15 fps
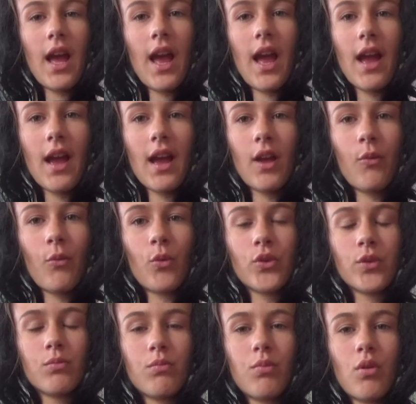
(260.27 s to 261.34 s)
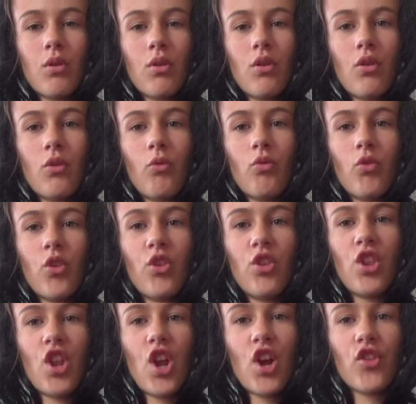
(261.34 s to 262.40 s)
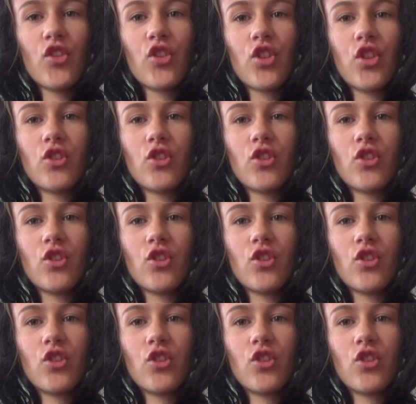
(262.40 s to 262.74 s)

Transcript: I was born the 9th